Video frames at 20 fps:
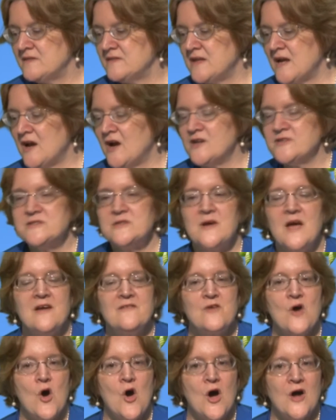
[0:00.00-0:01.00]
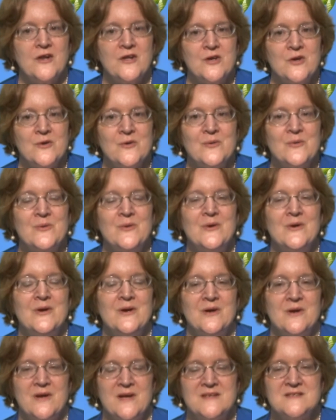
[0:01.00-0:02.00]
They also have audio
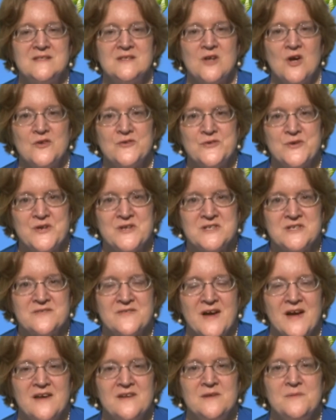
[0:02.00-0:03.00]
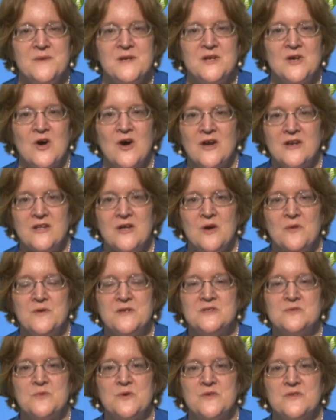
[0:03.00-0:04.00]
is an alternative item, and audio
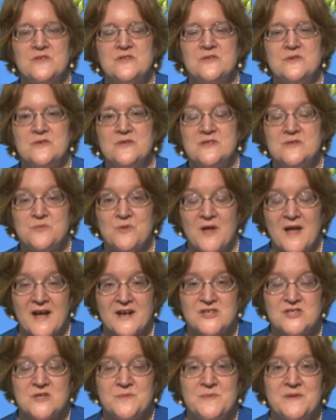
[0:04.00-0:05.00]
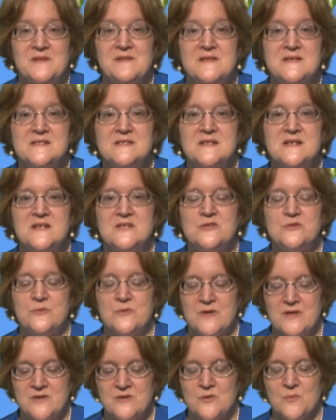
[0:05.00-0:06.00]
is where the students will actually be listening
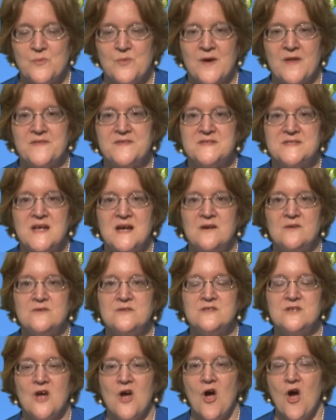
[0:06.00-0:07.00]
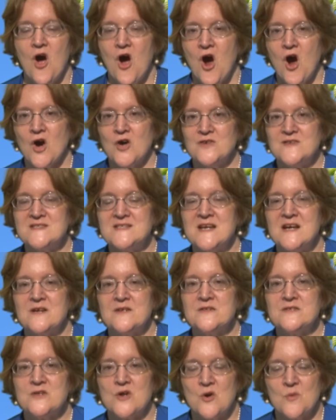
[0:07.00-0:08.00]
to either breath sounds, heart
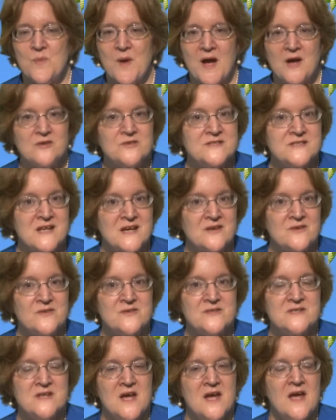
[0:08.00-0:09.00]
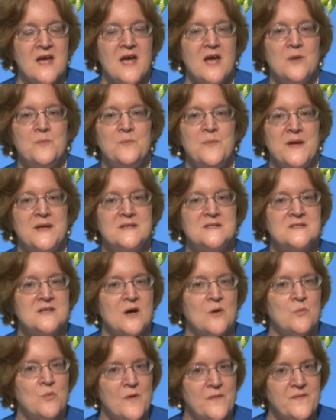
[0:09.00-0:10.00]
sounds, or bowel sounds. And based
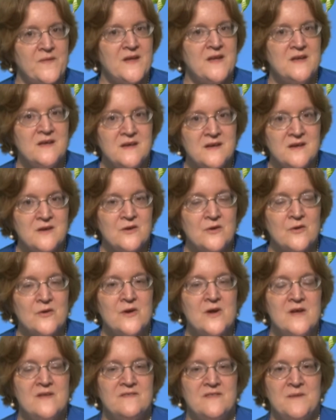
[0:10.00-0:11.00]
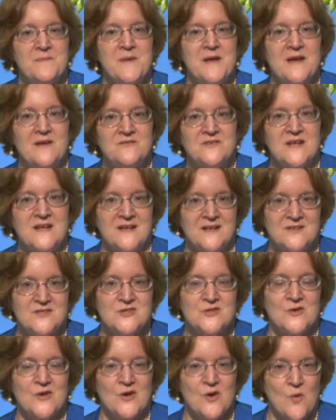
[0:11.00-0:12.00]
on what they hear, they may have to
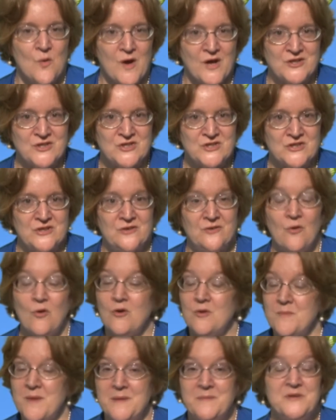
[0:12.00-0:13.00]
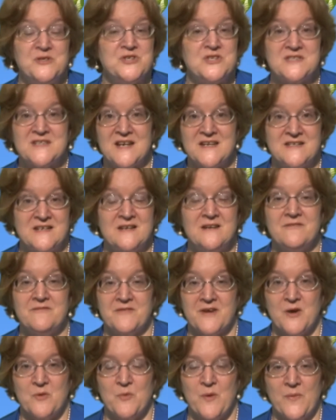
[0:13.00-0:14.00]
answer a question, or maybe just
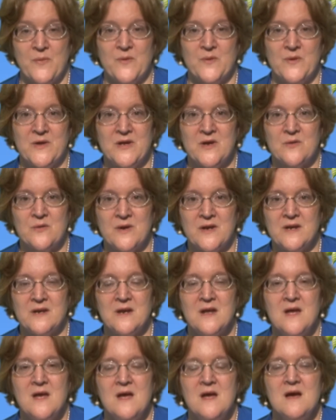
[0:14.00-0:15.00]
identify what they're hearing.